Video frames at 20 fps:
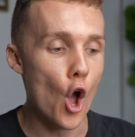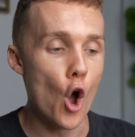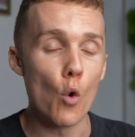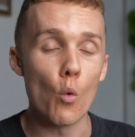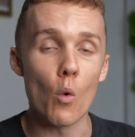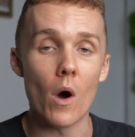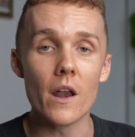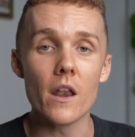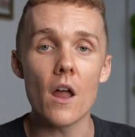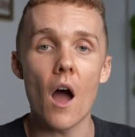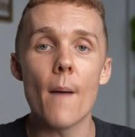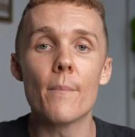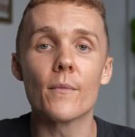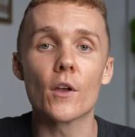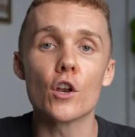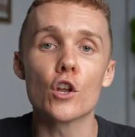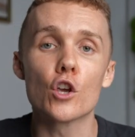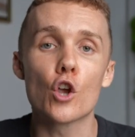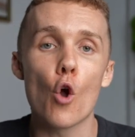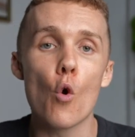One, I'm
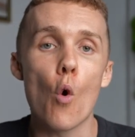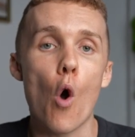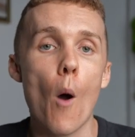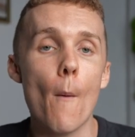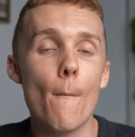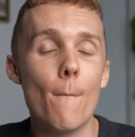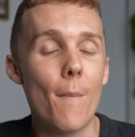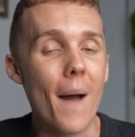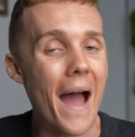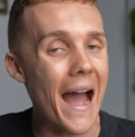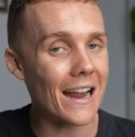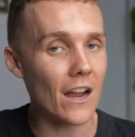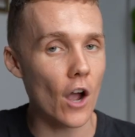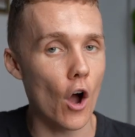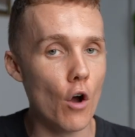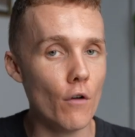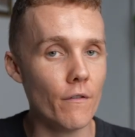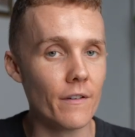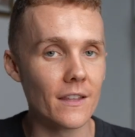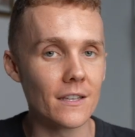gonna go back
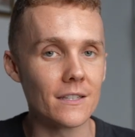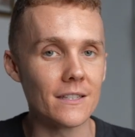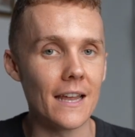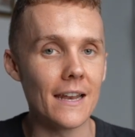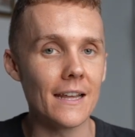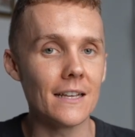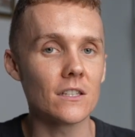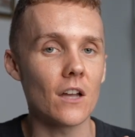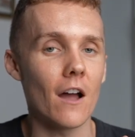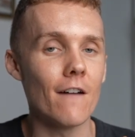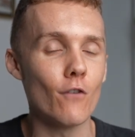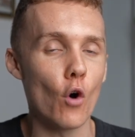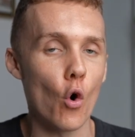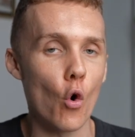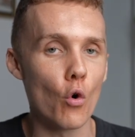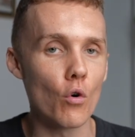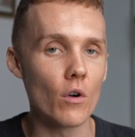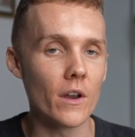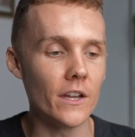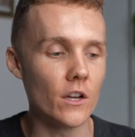over the settings I've
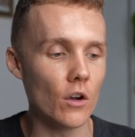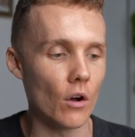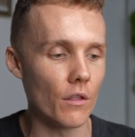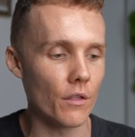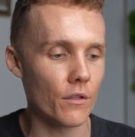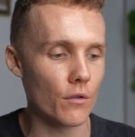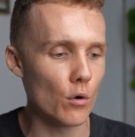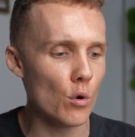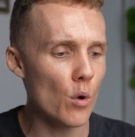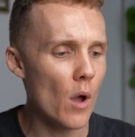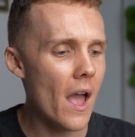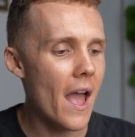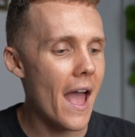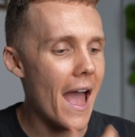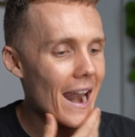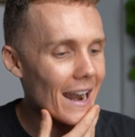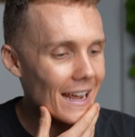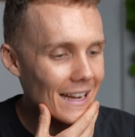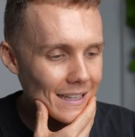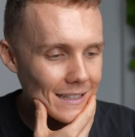already gone through,
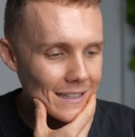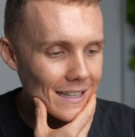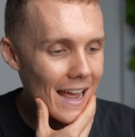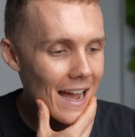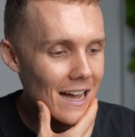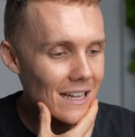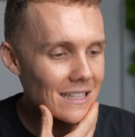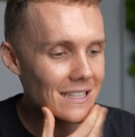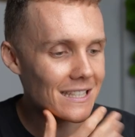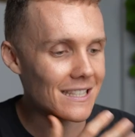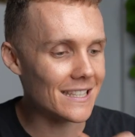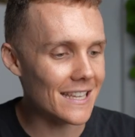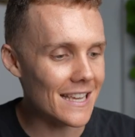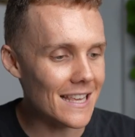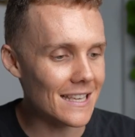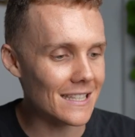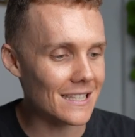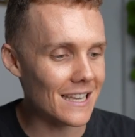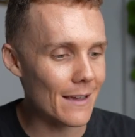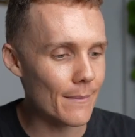and I can now see
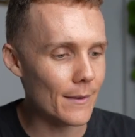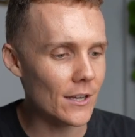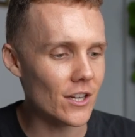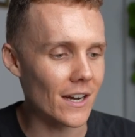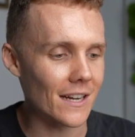this image.